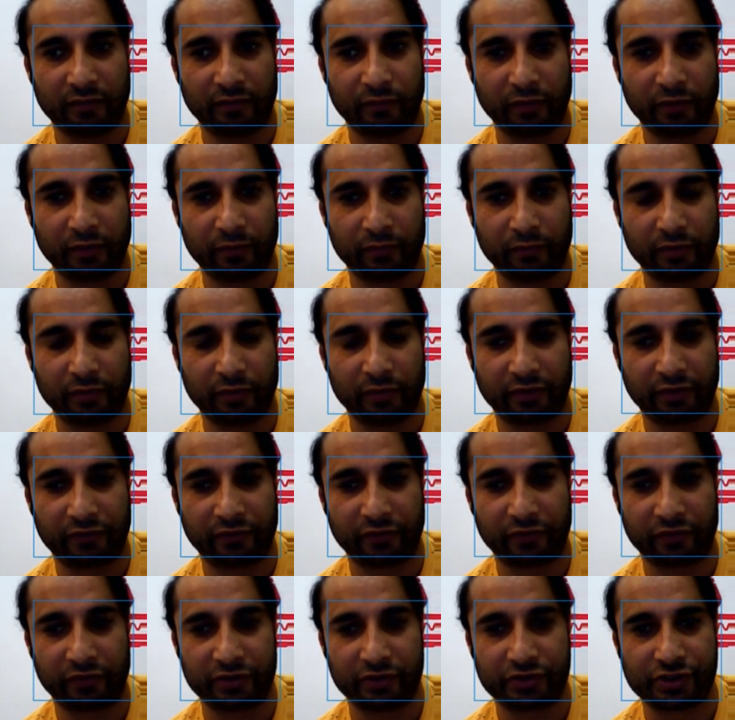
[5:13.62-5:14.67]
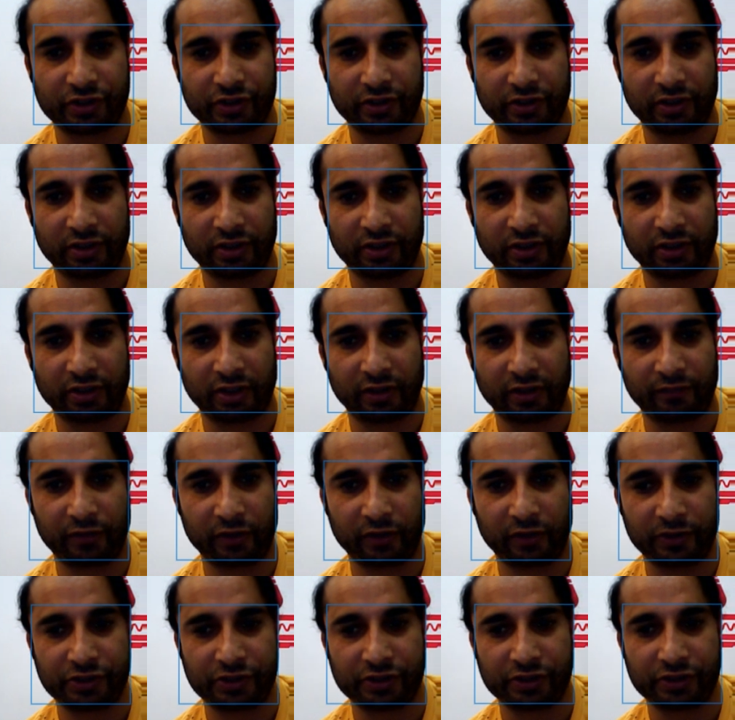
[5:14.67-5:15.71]
when SSH
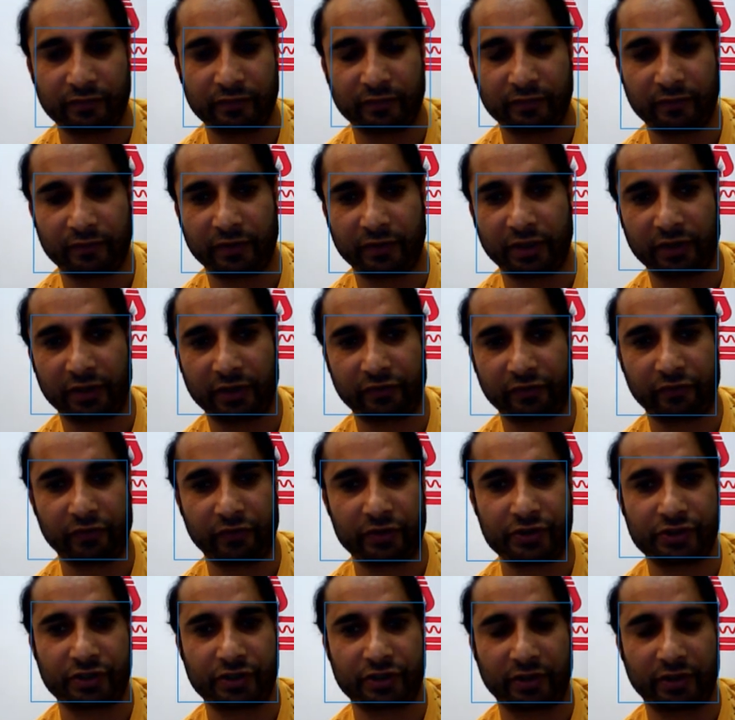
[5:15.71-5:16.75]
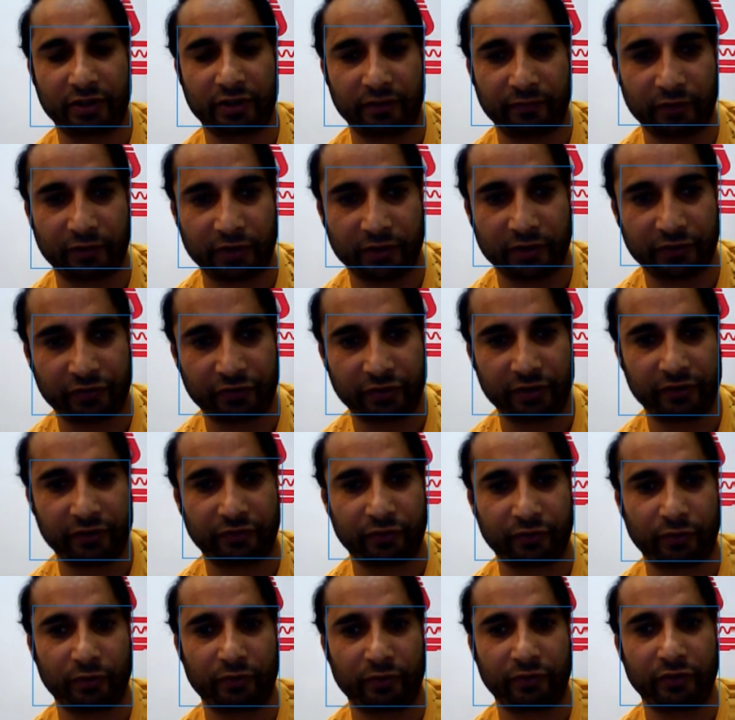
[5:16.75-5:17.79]
configuration, where SSH configuration
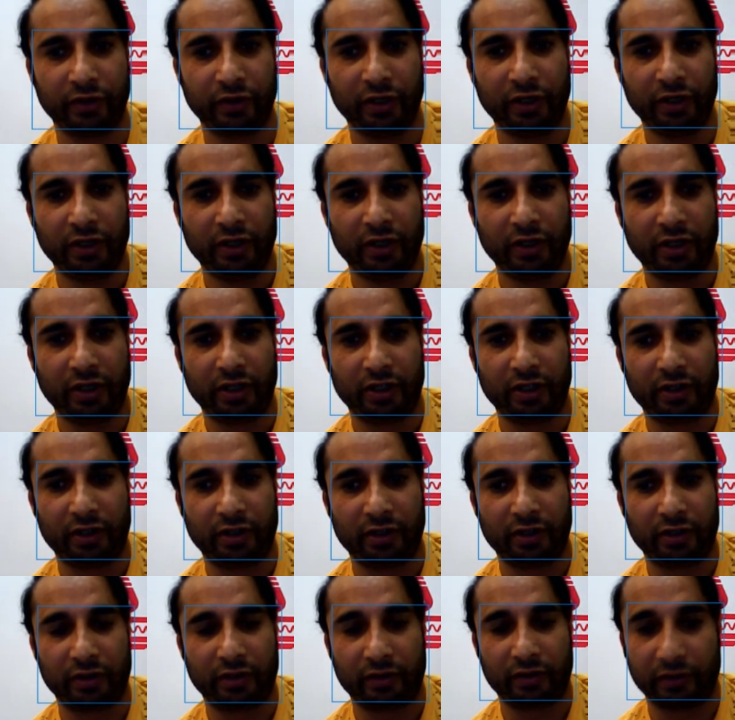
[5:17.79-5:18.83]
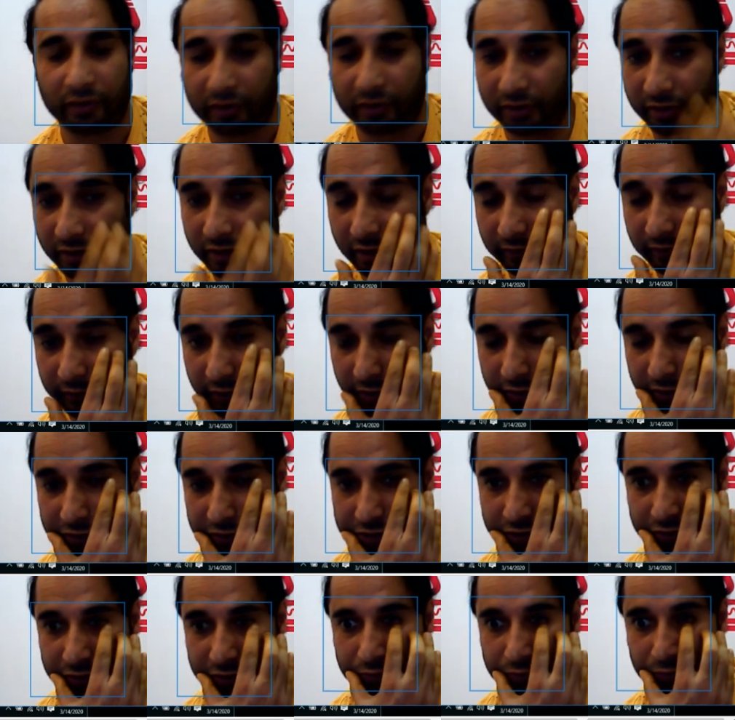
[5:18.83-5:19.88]
is your
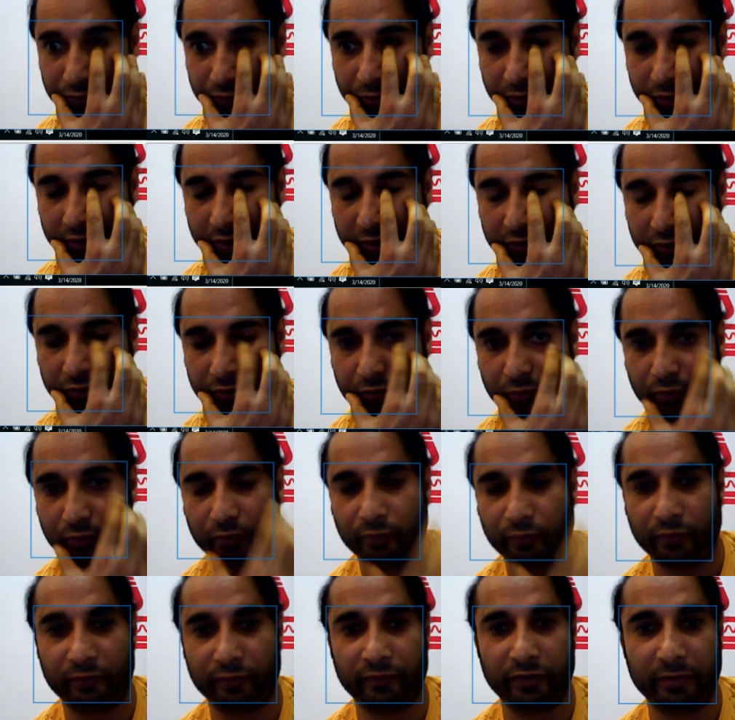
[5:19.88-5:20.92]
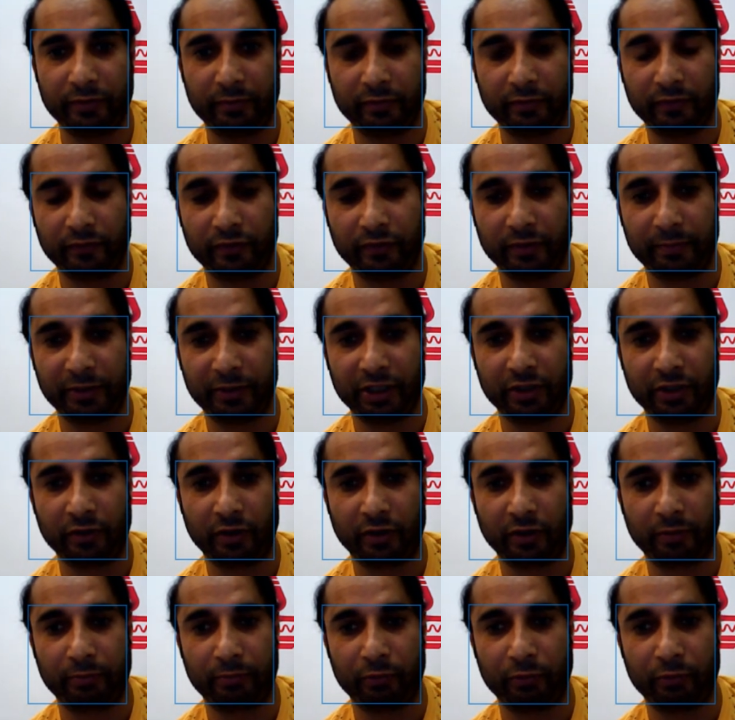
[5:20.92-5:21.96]
configuration to log in through VPN,
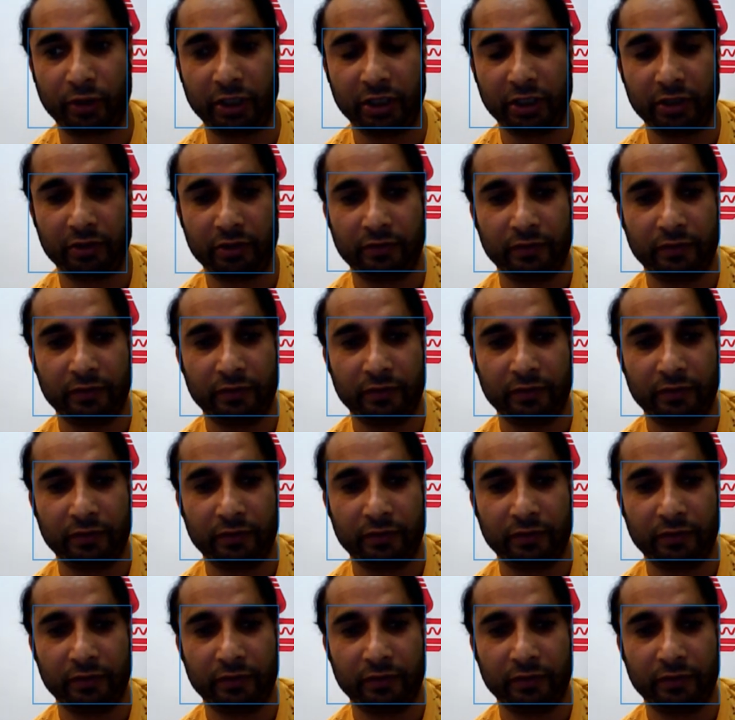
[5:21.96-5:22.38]
not a PuTTY.